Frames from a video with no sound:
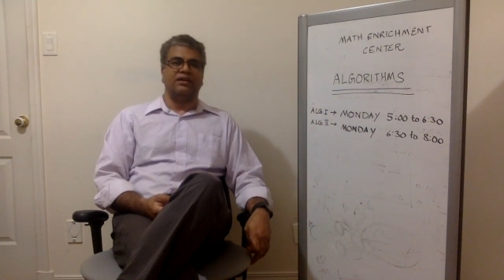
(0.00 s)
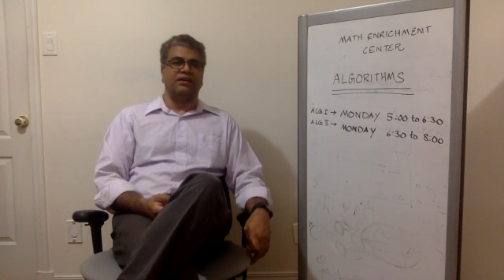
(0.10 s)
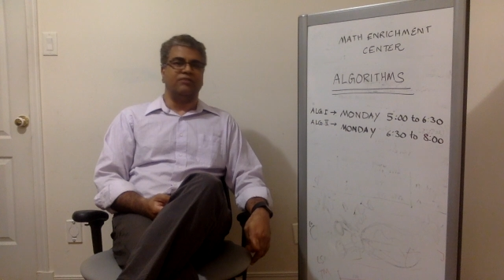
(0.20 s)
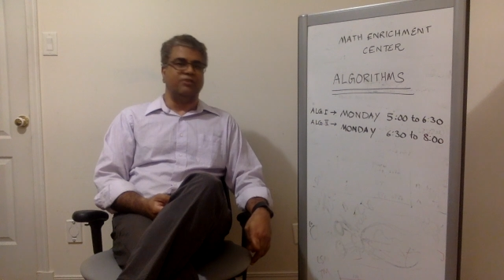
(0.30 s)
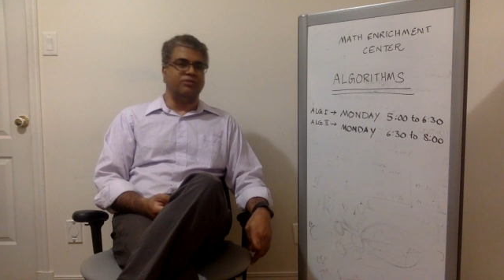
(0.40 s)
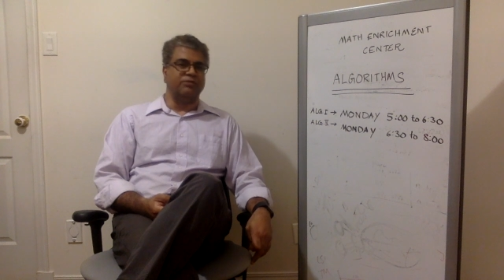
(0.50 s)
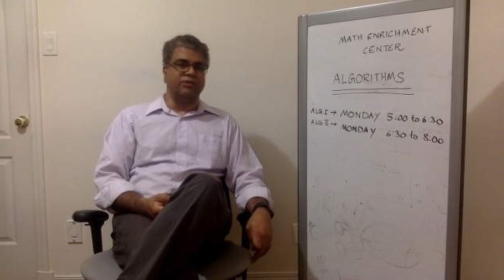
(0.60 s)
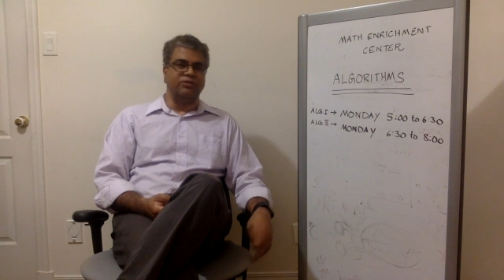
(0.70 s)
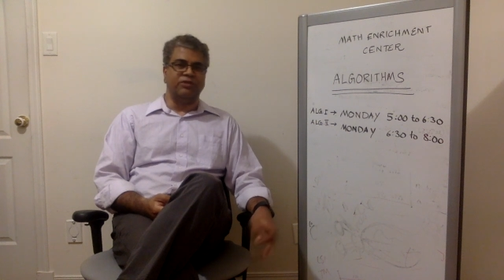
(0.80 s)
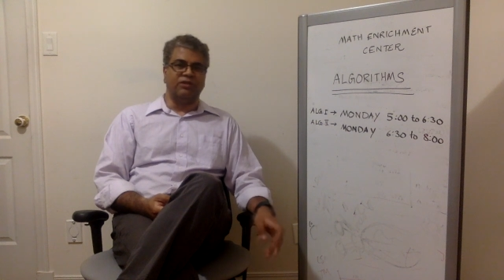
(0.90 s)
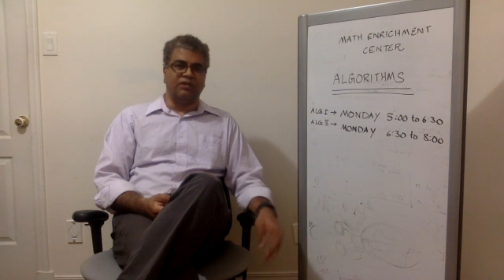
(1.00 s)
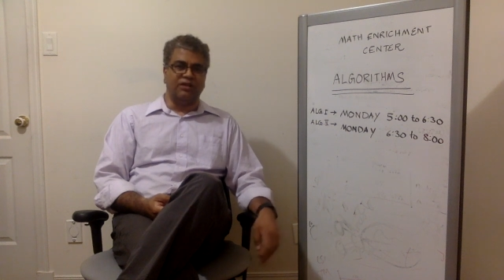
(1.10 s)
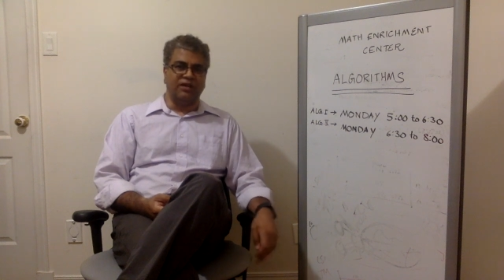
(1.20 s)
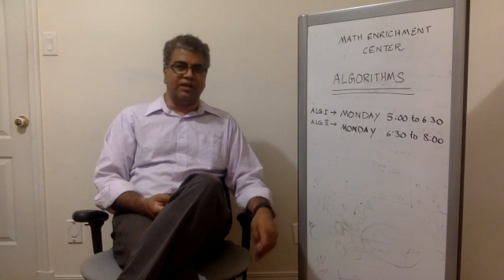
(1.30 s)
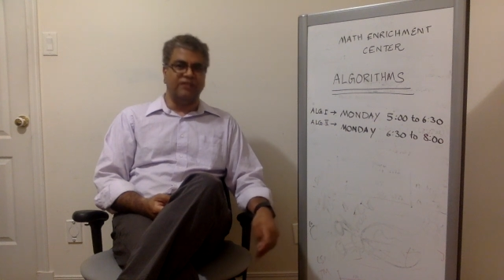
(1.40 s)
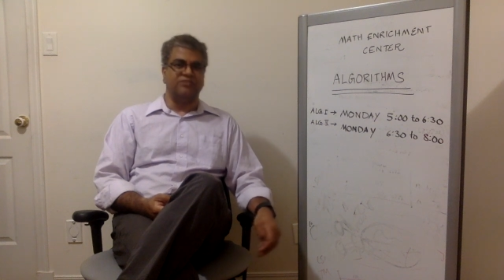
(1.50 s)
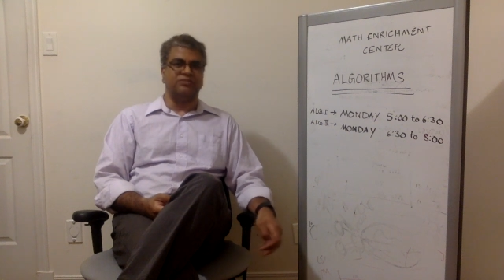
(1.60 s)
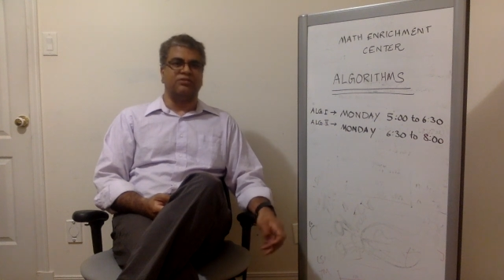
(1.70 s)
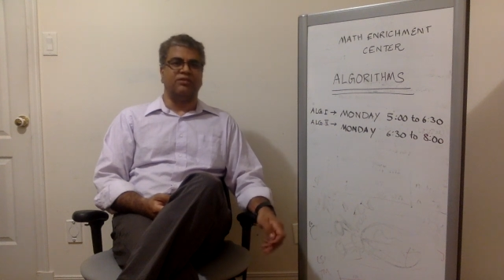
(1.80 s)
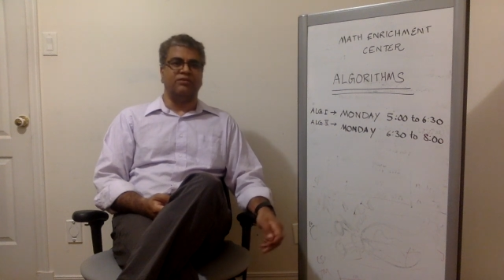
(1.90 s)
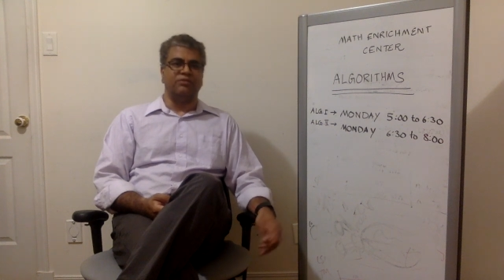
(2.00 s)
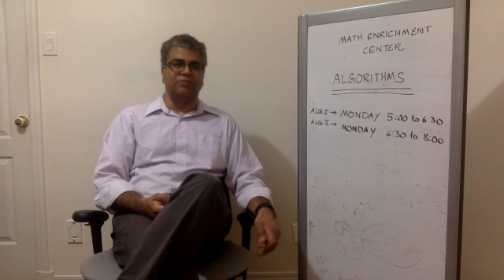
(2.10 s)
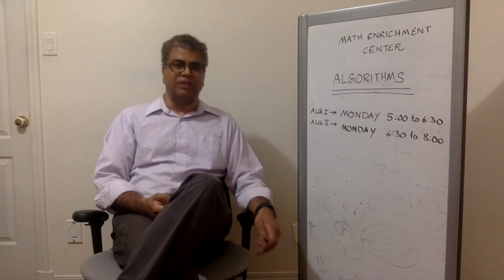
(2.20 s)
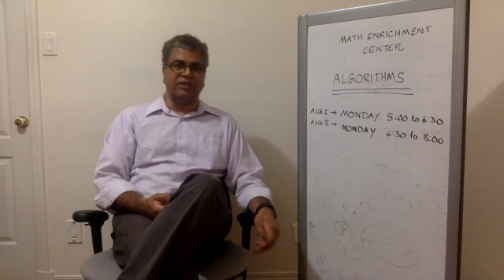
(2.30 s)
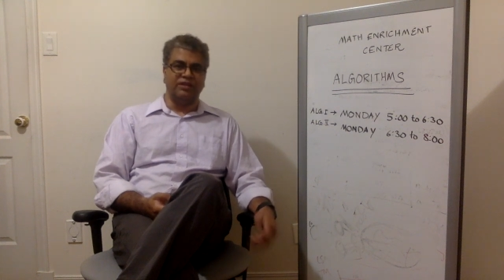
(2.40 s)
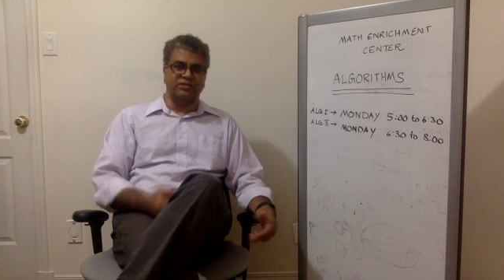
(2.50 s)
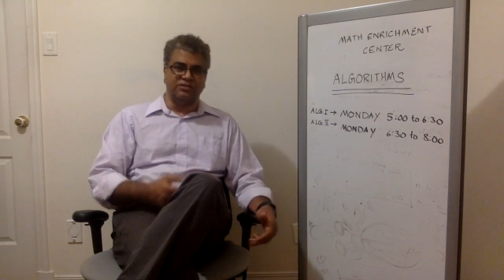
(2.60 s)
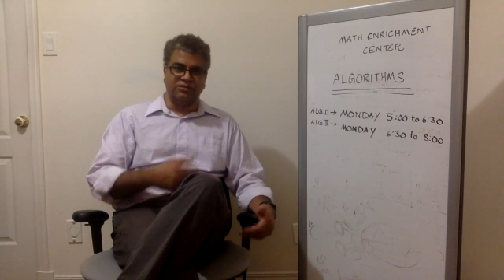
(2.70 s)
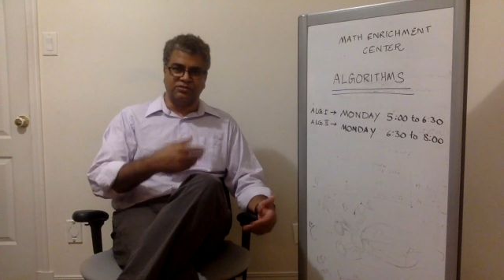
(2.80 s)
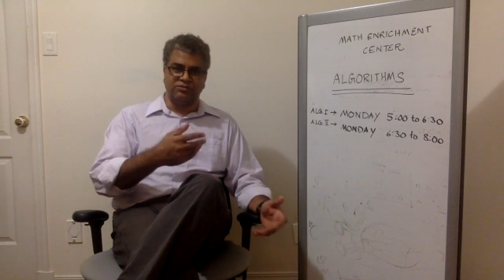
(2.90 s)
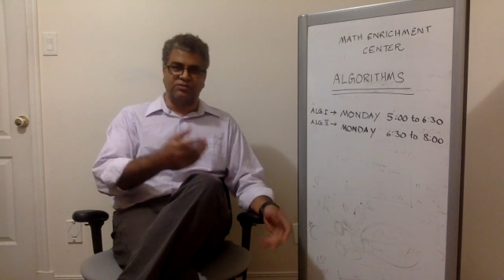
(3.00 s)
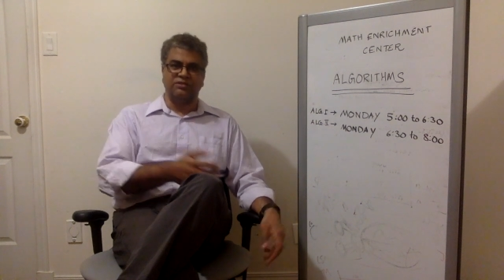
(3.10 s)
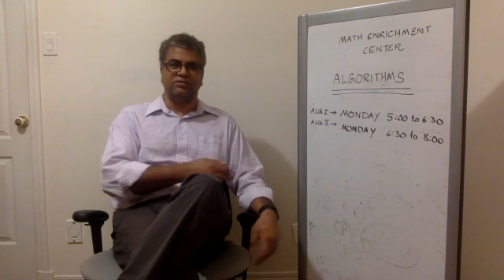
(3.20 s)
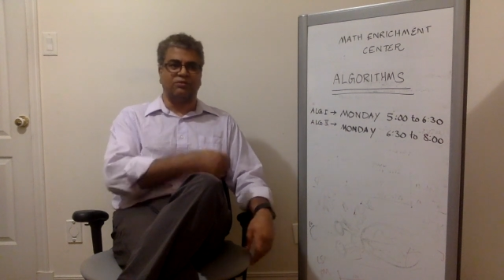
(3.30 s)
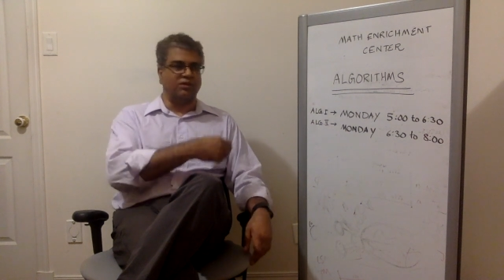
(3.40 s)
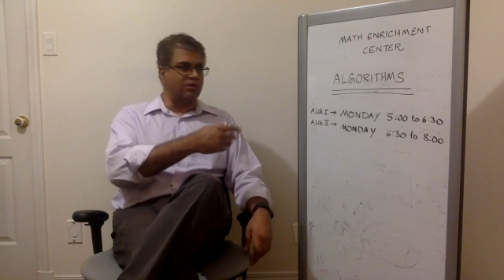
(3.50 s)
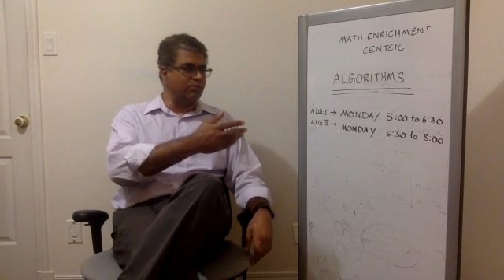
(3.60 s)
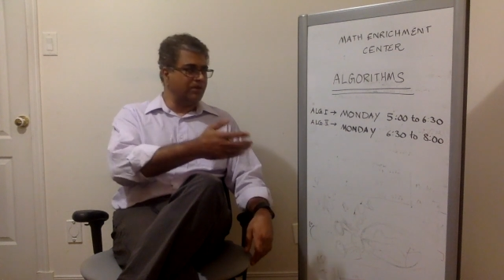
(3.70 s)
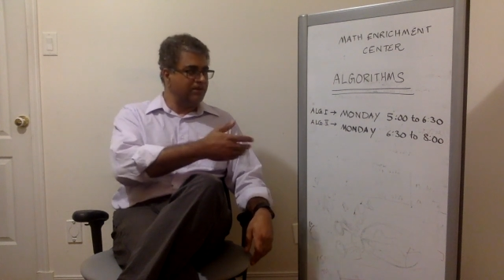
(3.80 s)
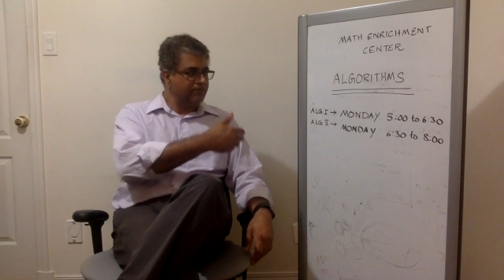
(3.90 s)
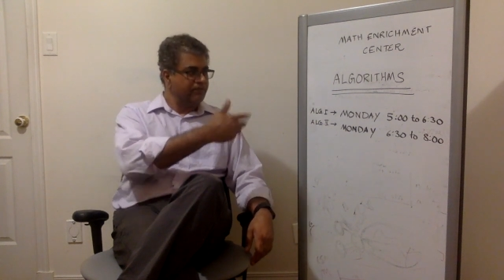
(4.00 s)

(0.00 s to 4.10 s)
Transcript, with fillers: And we will be doing online, so I would be engaging the students -one. -on -one